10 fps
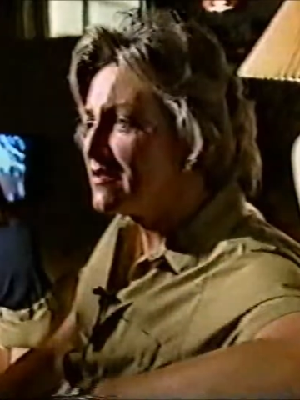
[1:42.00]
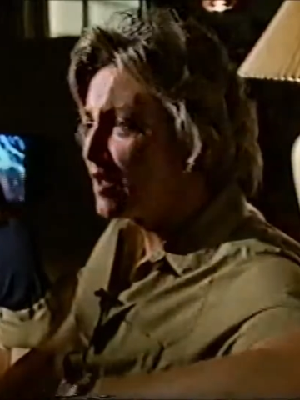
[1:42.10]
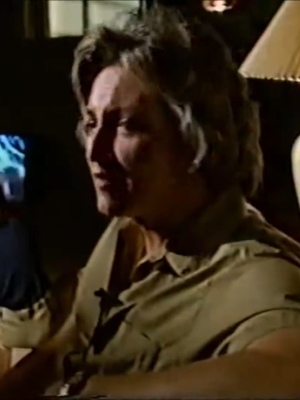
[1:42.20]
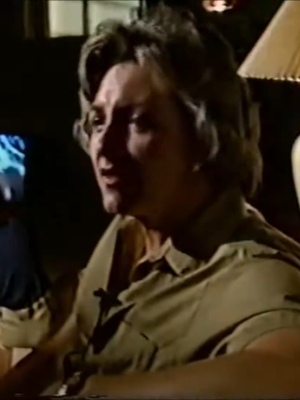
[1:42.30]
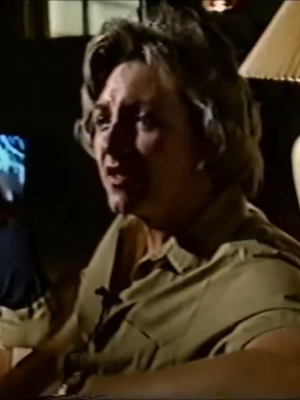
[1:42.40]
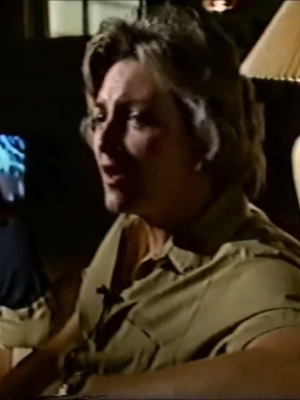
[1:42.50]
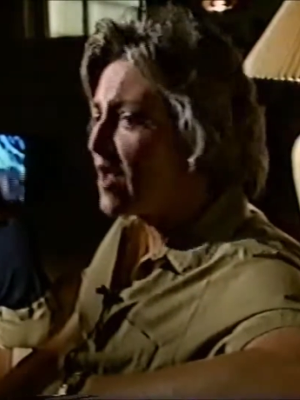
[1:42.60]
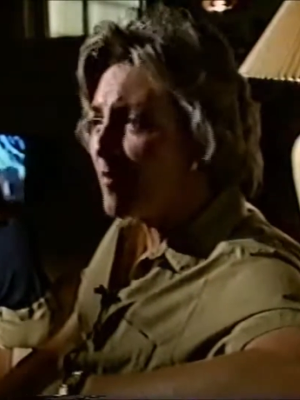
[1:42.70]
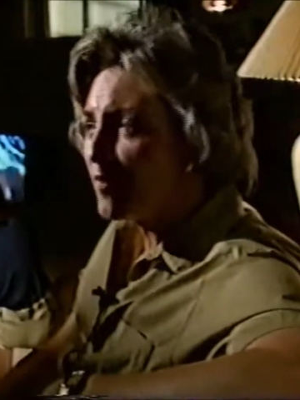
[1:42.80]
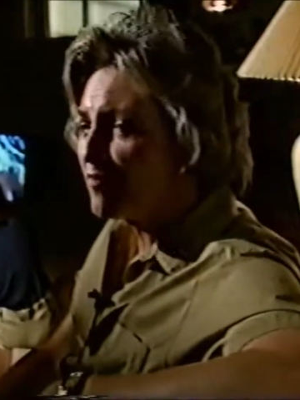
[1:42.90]
they're
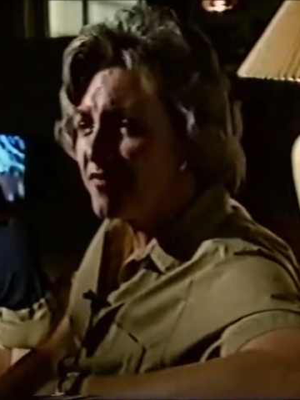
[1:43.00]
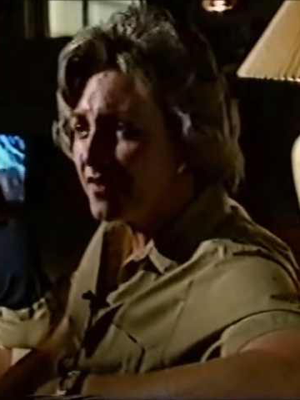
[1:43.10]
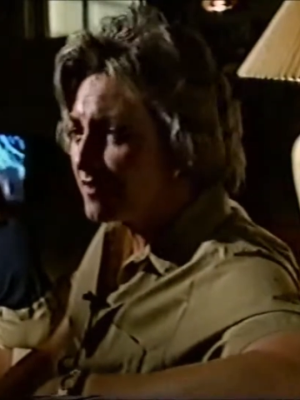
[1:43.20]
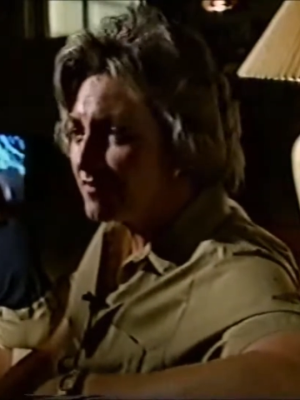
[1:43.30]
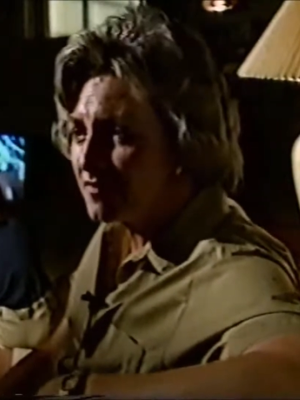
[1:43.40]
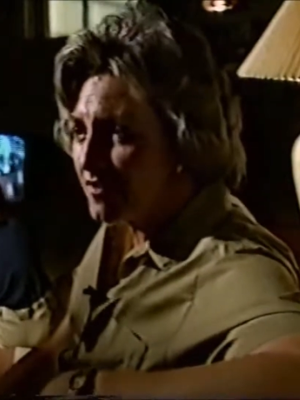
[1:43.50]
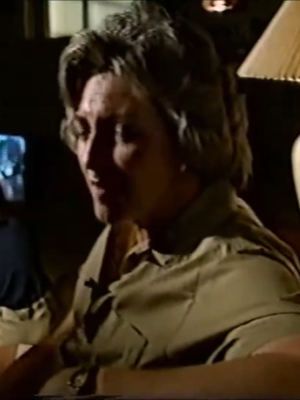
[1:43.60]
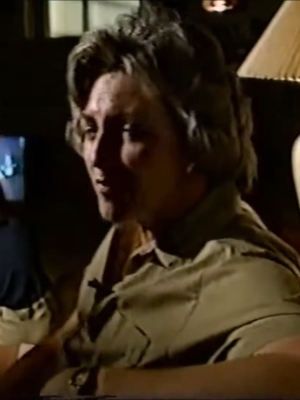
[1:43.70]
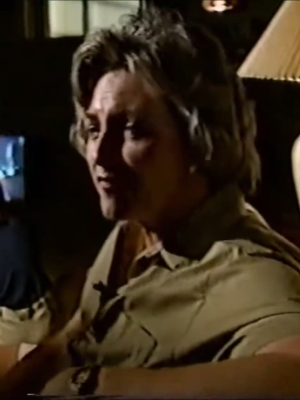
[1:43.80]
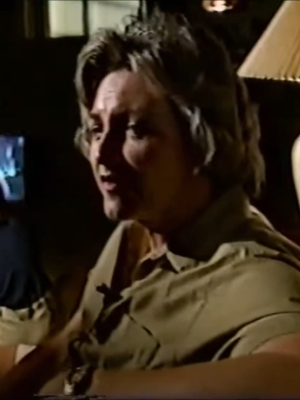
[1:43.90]
not perfect. They're not
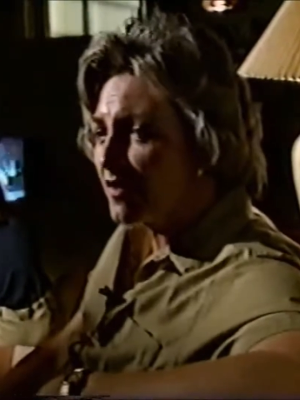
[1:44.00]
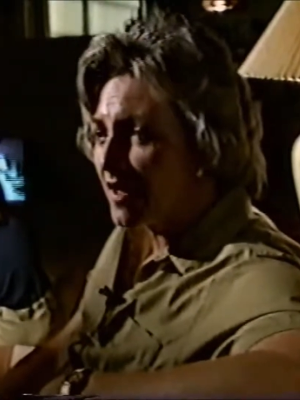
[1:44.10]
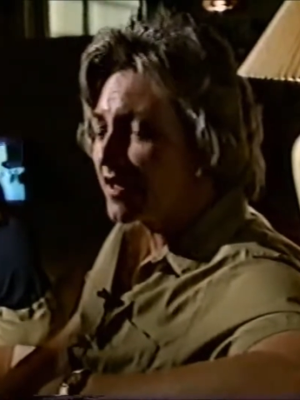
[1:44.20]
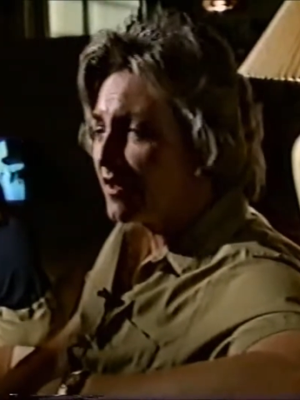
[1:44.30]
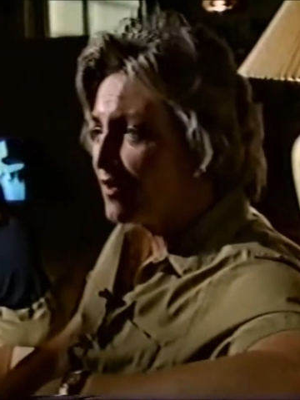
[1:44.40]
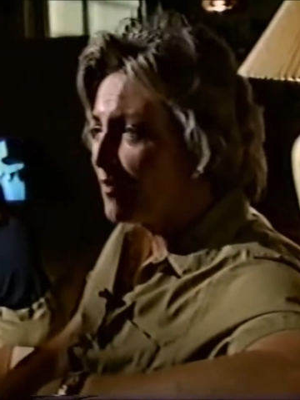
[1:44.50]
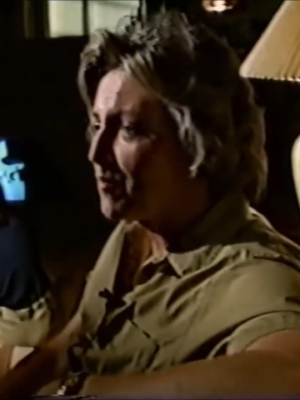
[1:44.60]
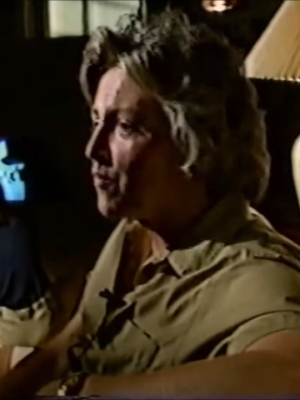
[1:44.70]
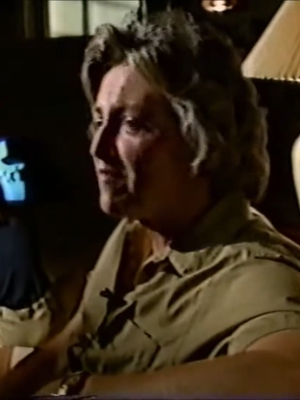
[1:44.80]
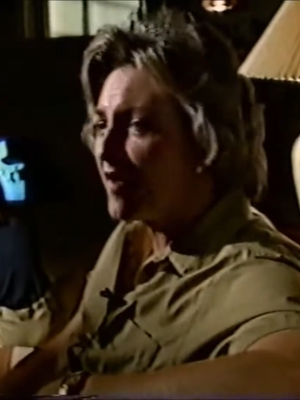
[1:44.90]
perfect, they're like, you know, but
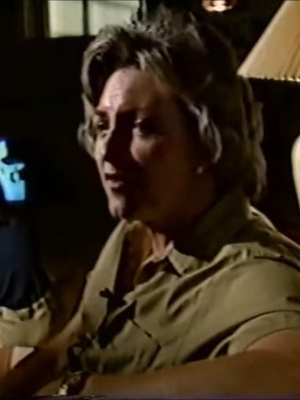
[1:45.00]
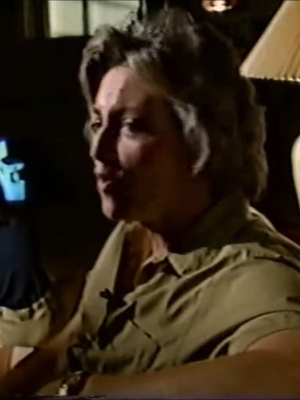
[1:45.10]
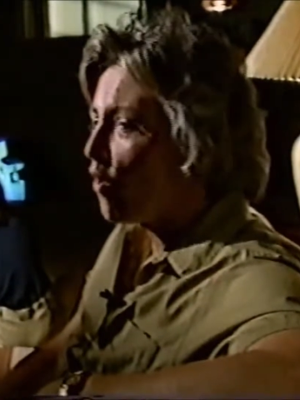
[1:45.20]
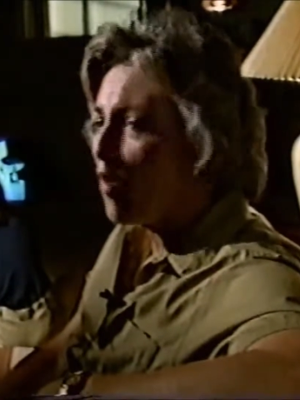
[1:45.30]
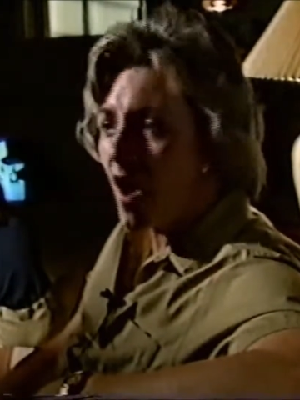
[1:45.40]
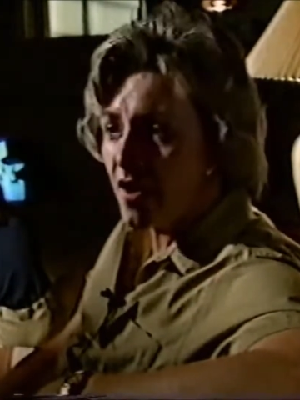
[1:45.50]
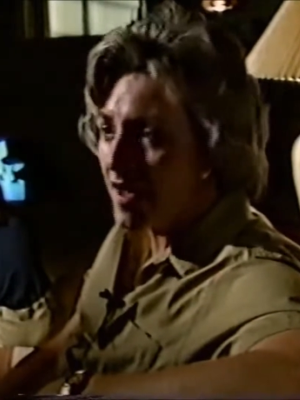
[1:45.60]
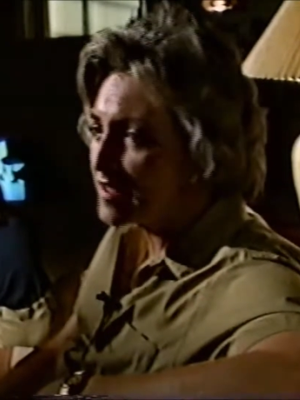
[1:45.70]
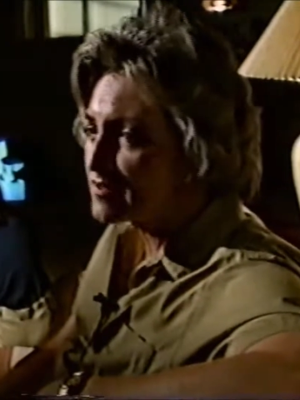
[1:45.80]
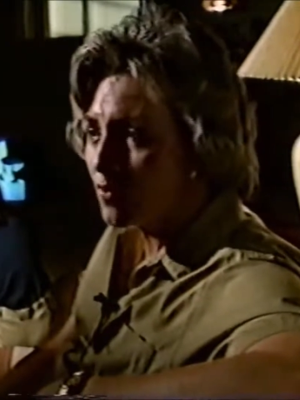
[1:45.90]
we've had no
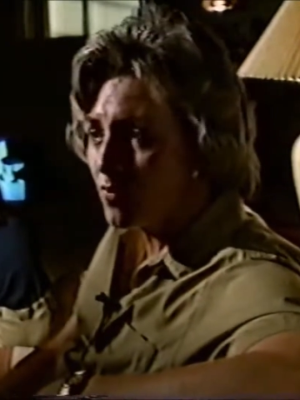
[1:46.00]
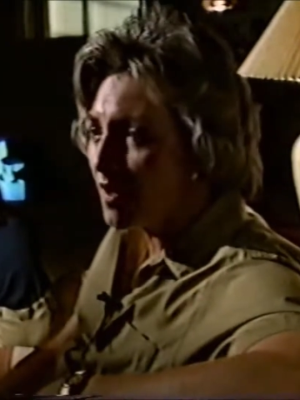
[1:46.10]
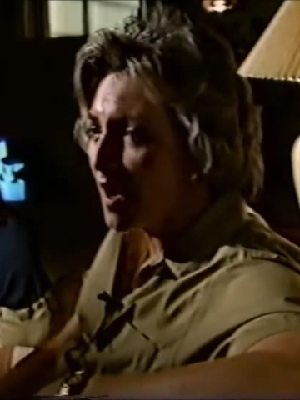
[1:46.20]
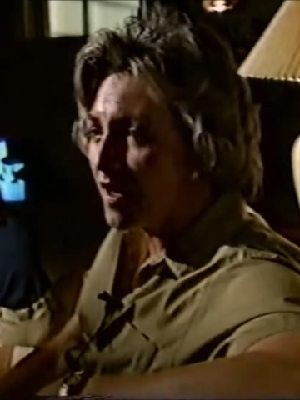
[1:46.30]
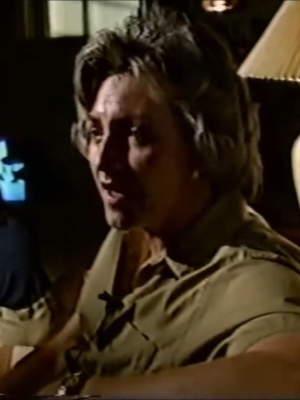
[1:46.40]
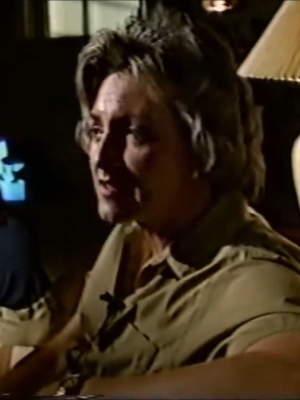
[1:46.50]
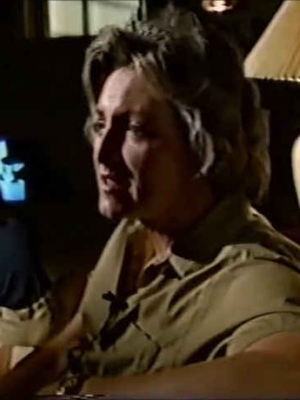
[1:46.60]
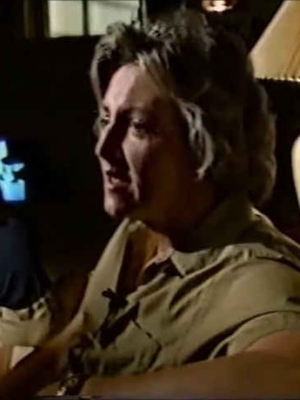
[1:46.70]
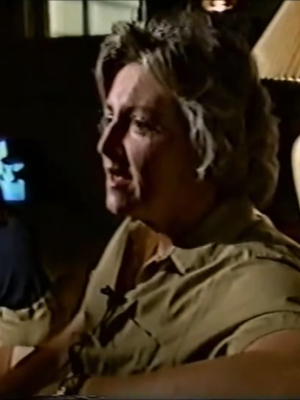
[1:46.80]
heartaches, no real heartaches.